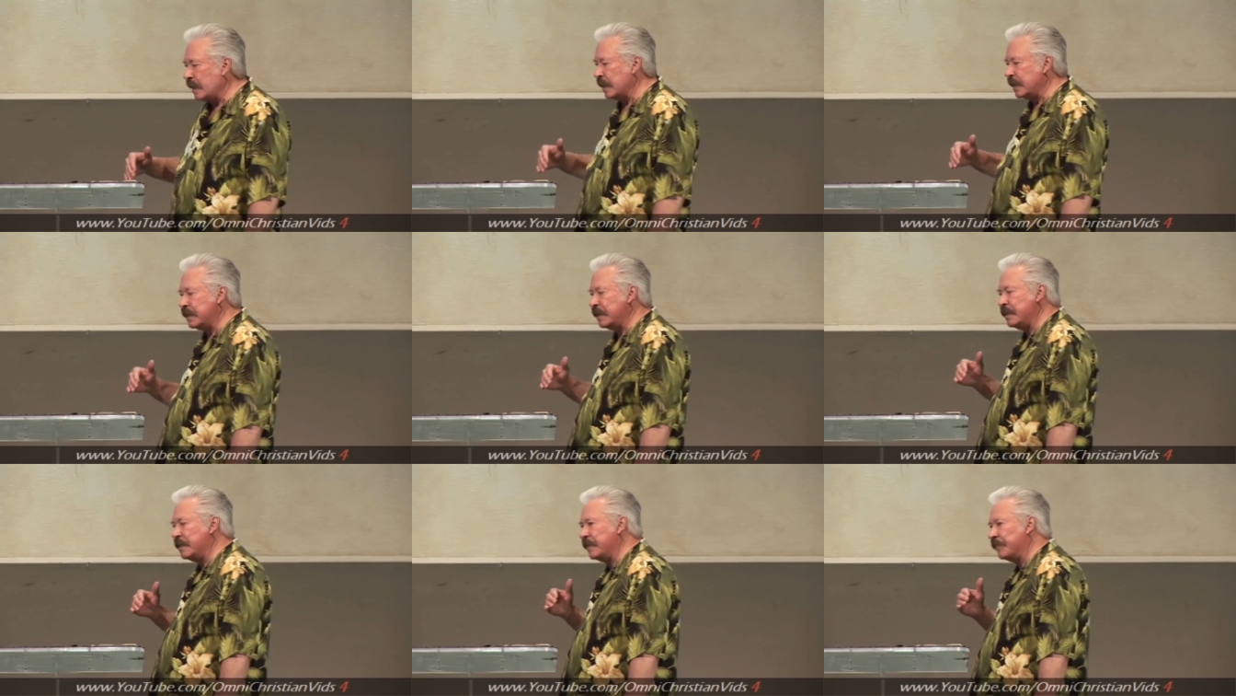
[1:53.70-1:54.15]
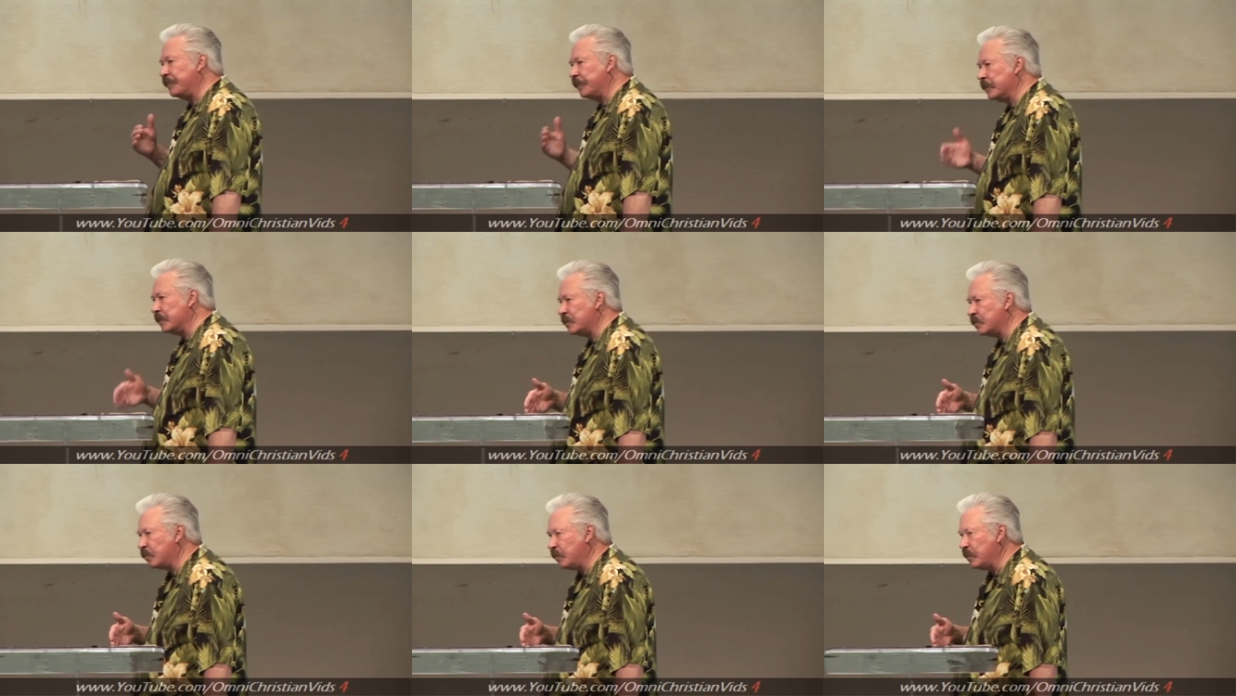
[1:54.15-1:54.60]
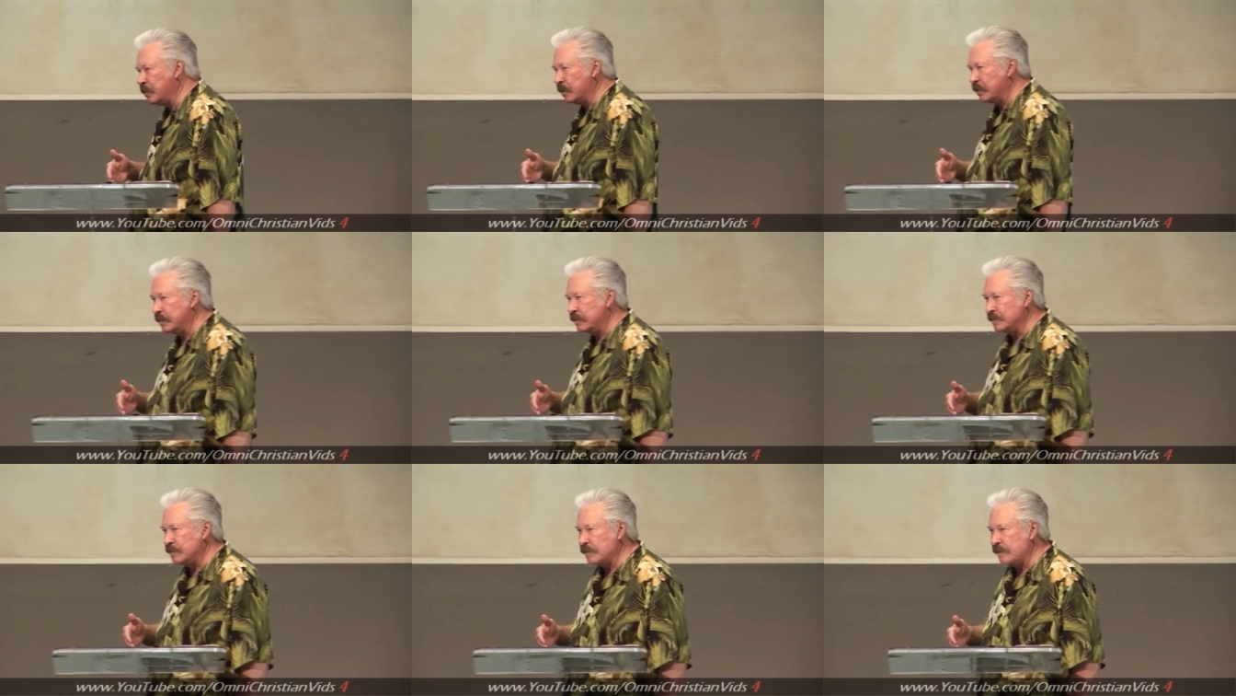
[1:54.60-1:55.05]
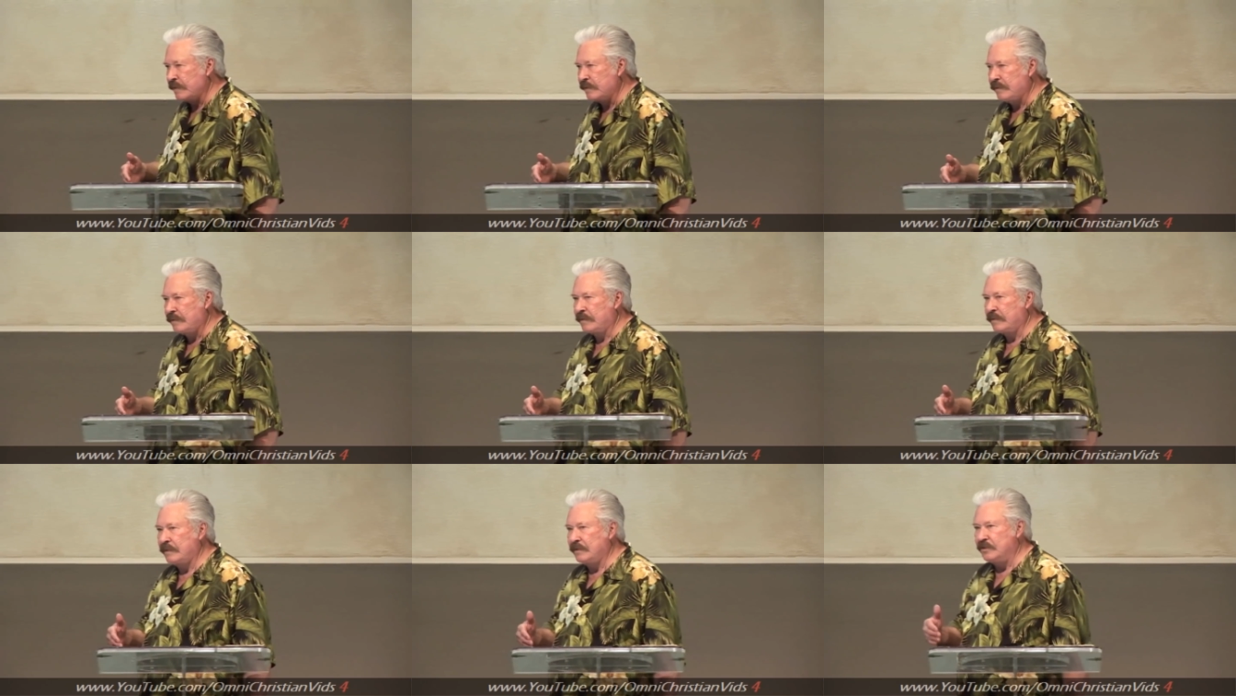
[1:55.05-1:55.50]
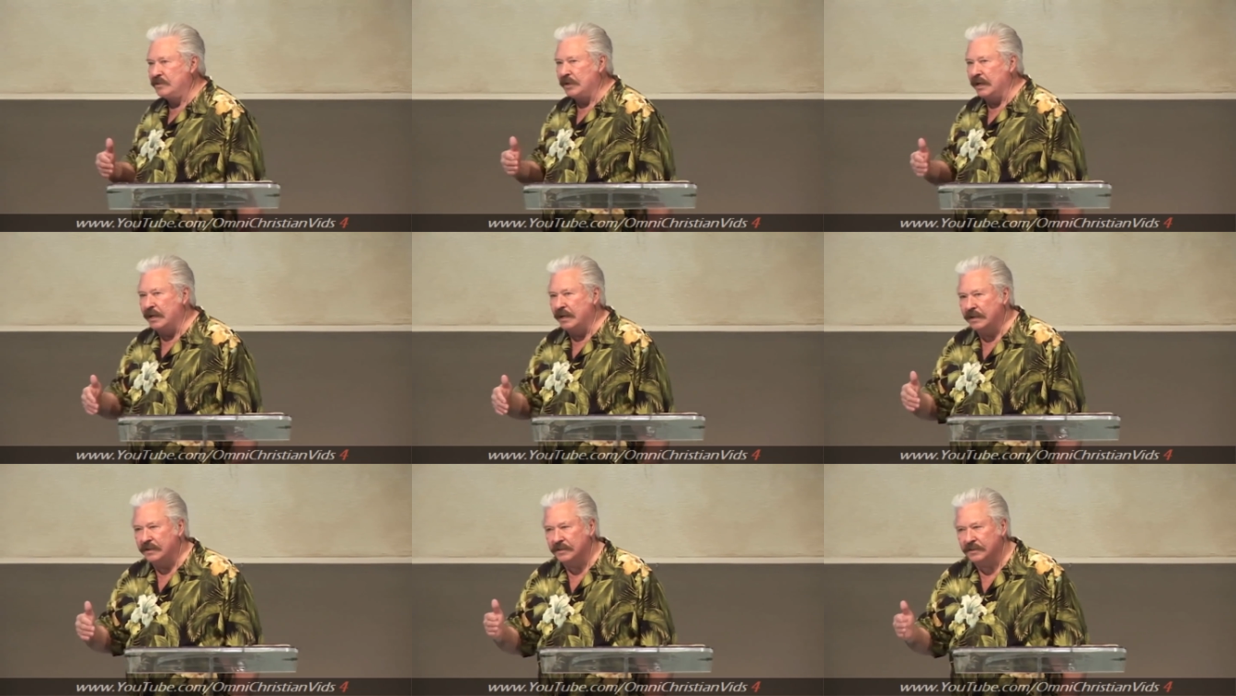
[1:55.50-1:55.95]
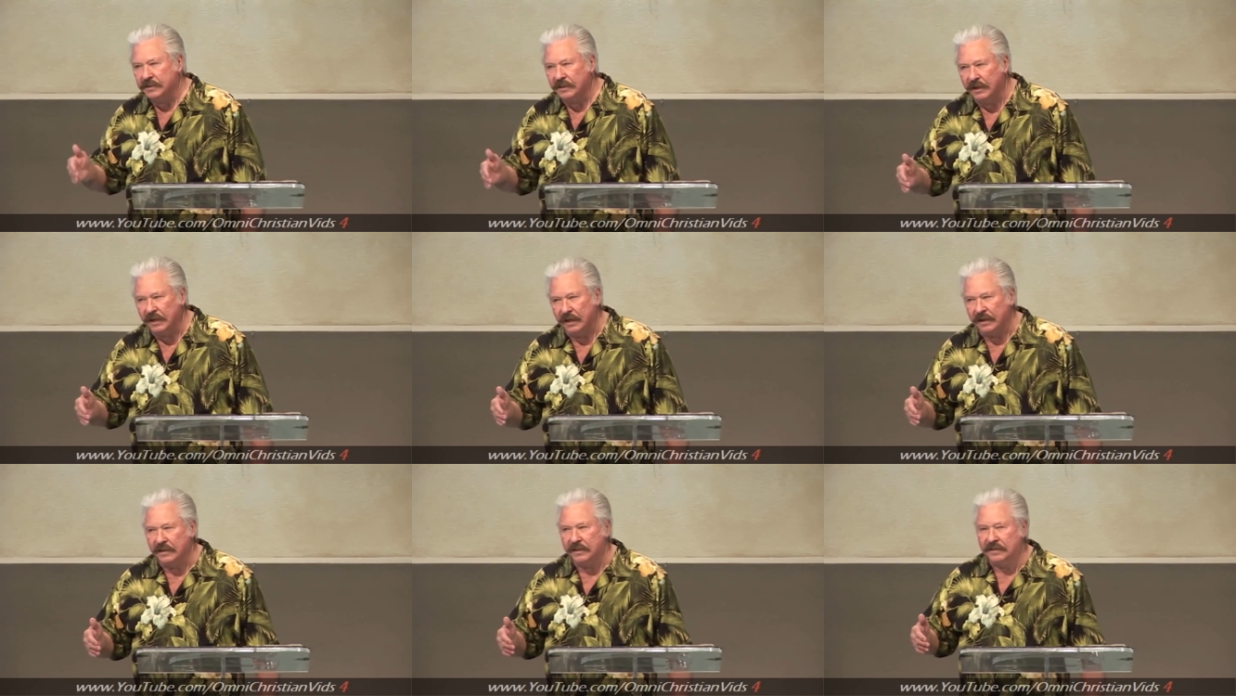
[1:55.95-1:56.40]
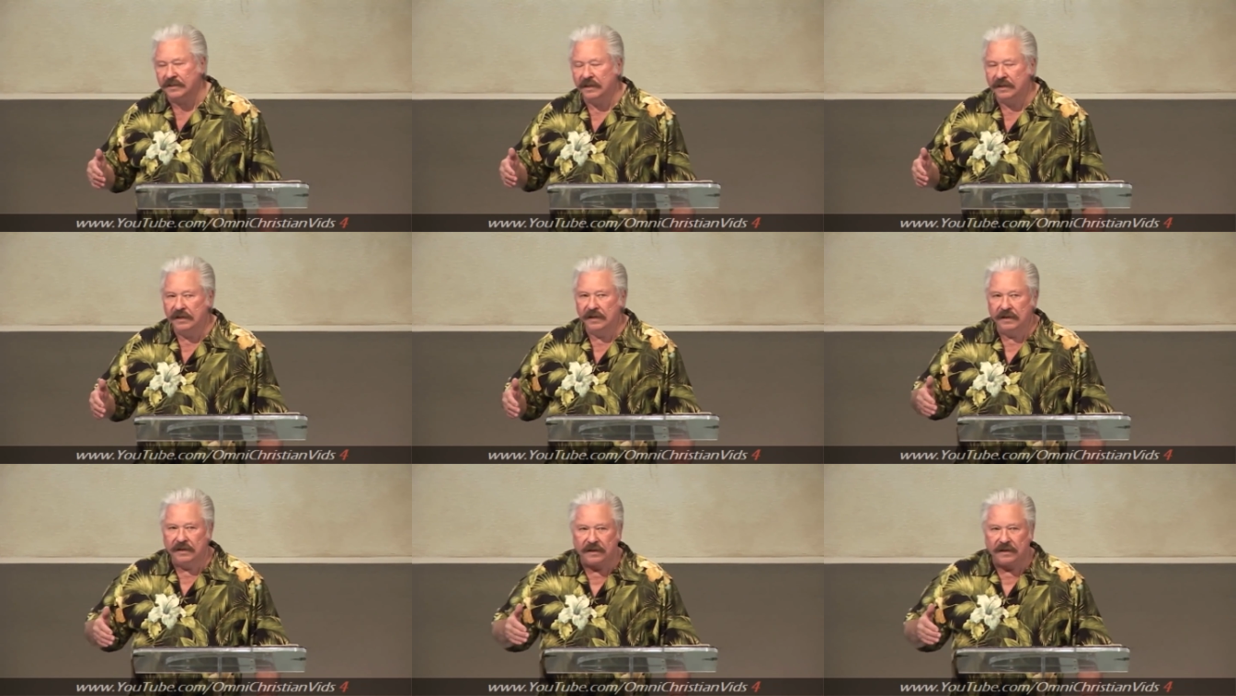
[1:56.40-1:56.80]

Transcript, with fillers: And in the first words, John says,